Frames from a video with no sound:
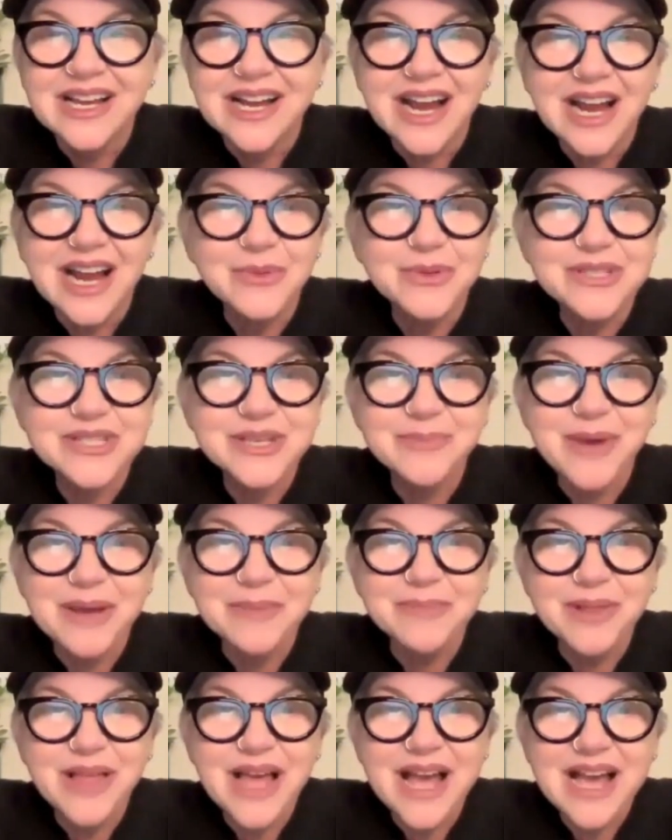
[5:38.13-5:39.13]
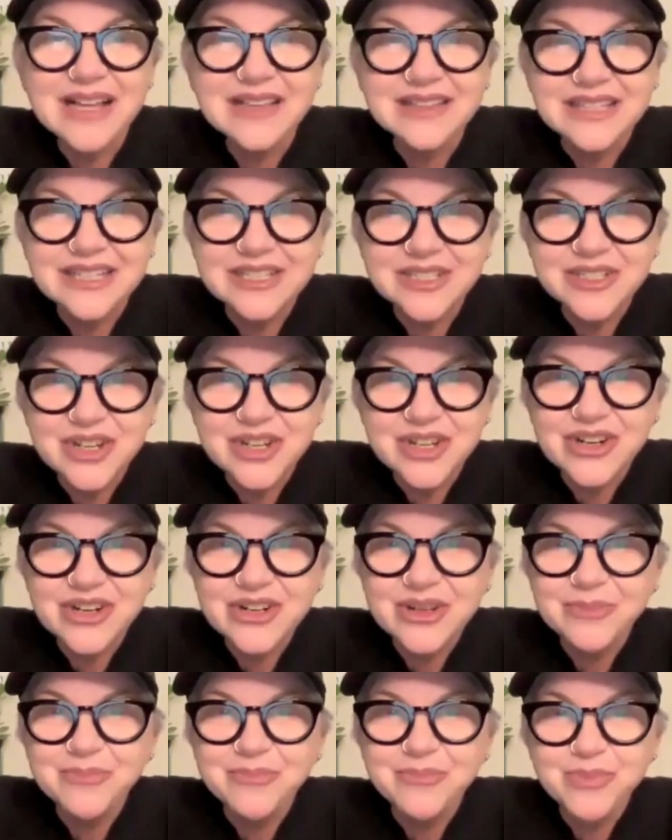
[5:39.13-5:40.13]
I was in my black
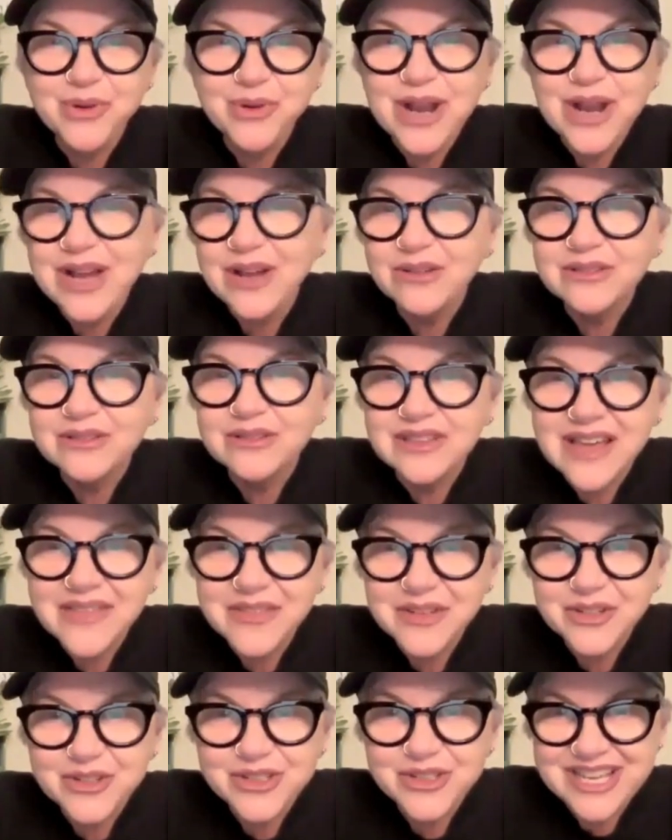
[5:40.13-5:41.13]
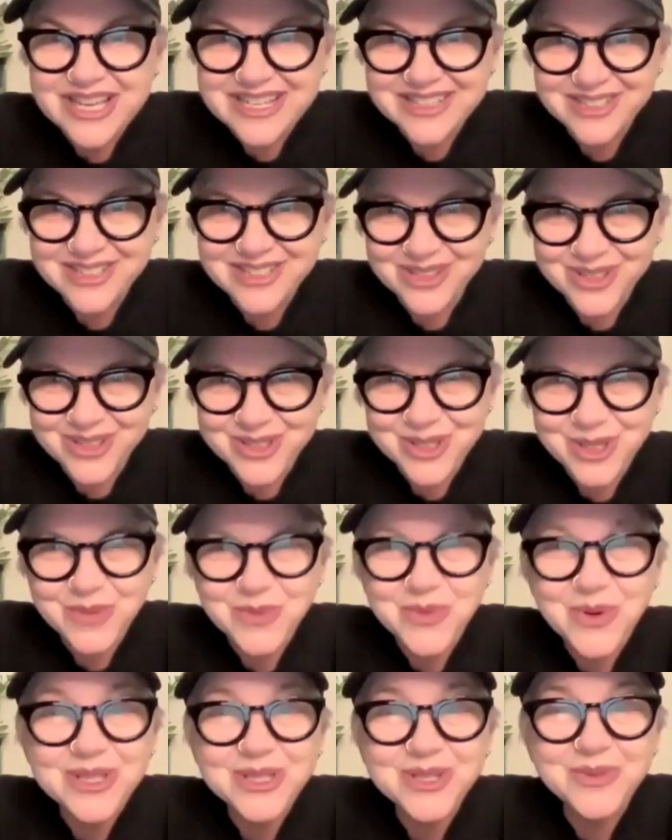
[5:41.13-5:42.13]
leotard and brown leather sandals, the
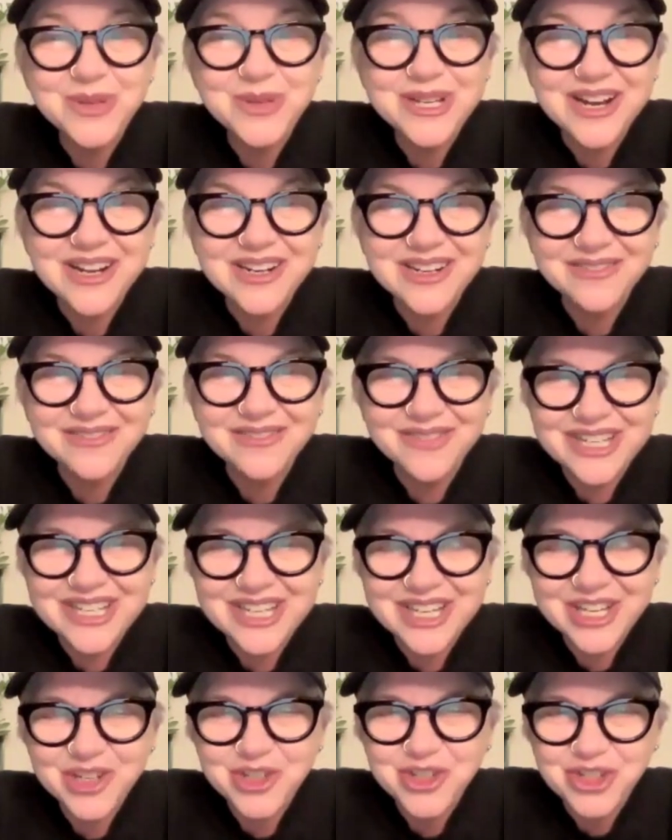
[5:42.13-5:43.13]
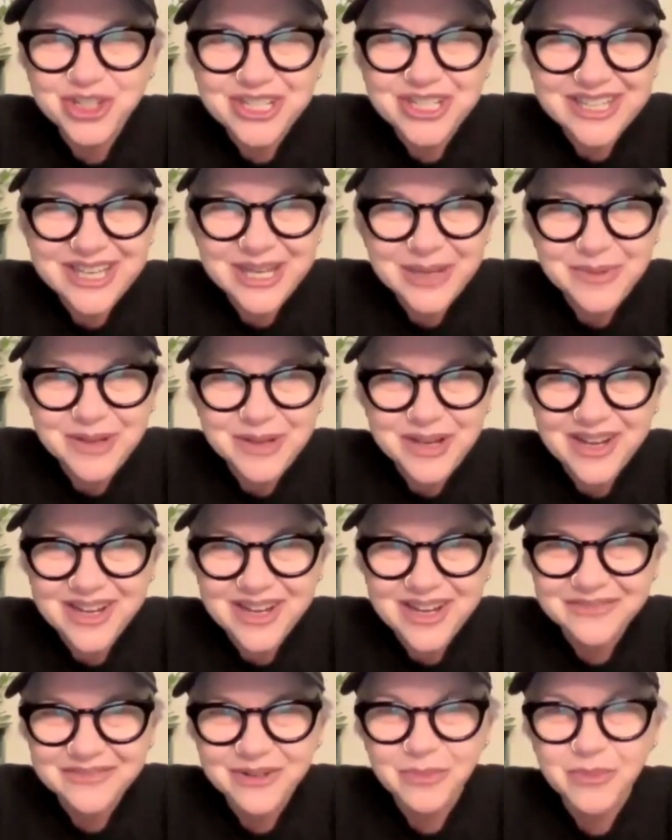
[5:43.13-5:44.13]
ones we got on vacation in Cape
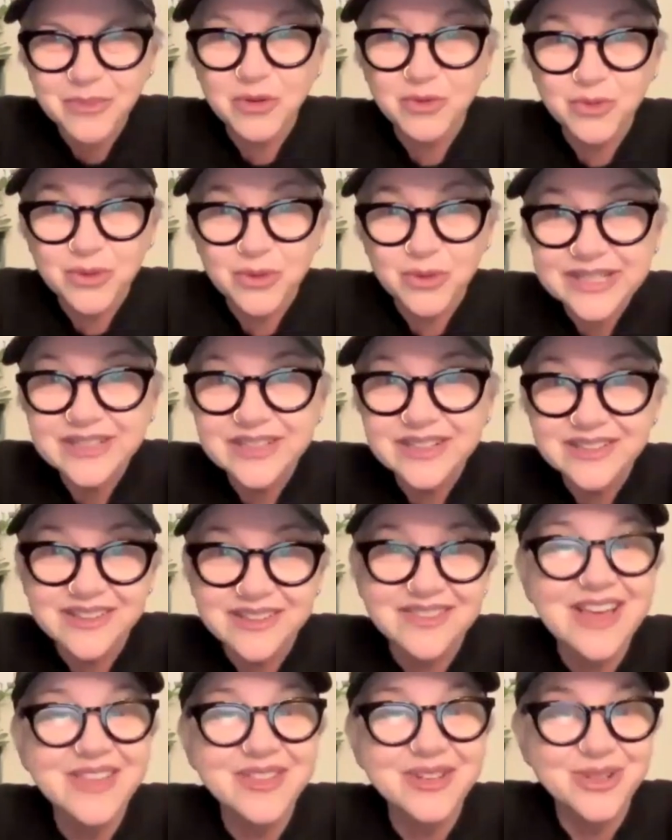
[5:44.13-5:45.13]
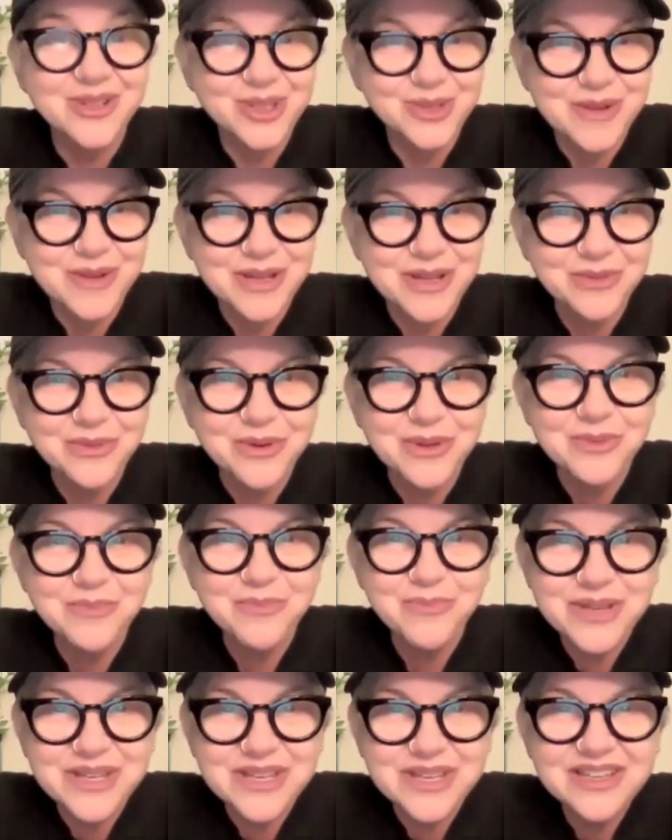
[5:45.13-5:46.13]
Cod from a real leathersmith with
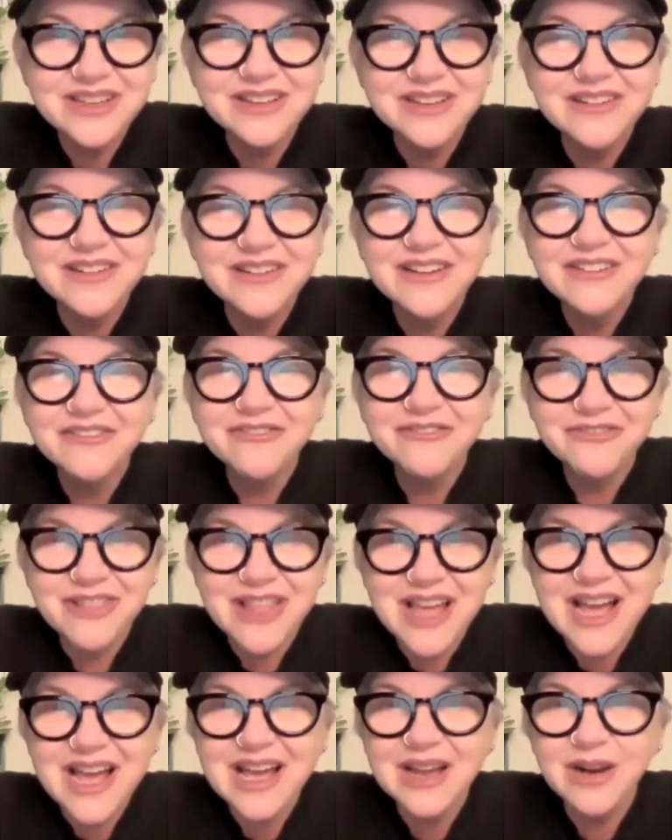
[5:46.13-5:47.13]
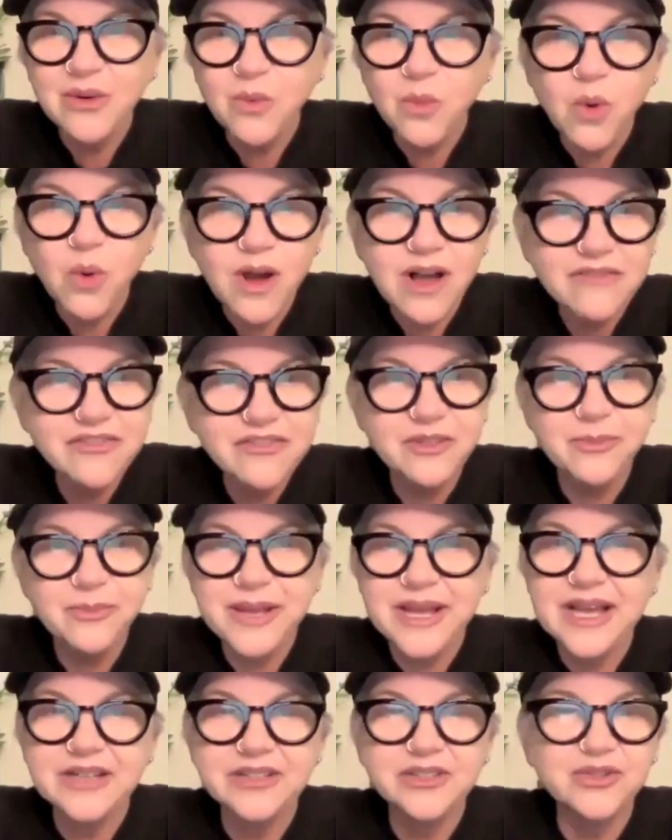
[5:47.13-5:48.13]
big, flat, waffle
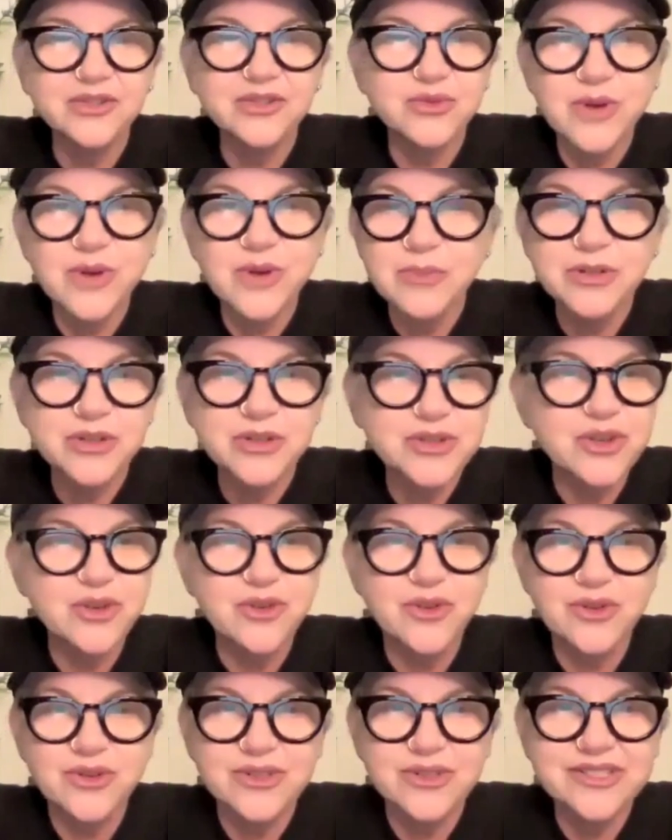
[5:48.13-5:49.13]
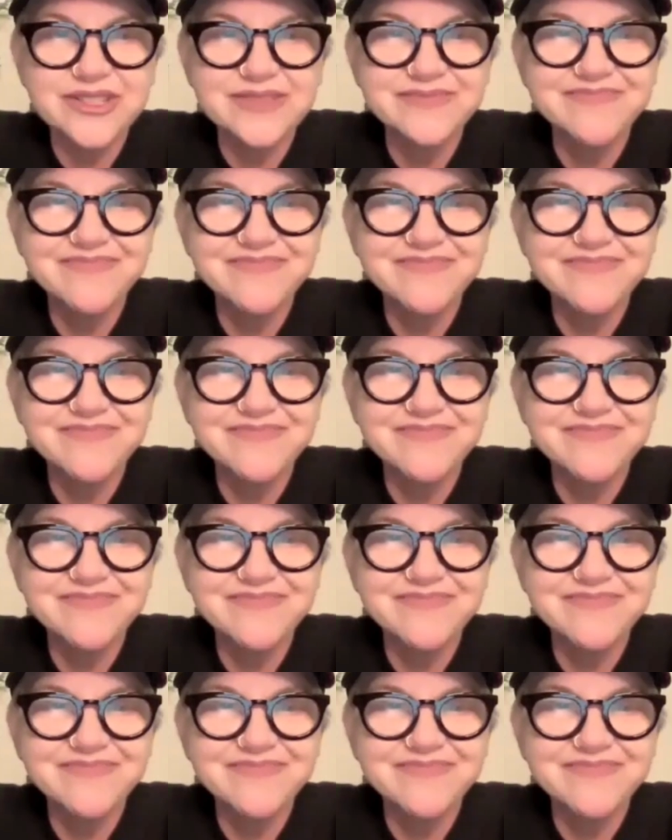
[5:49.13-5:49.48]
patterned rubber soles.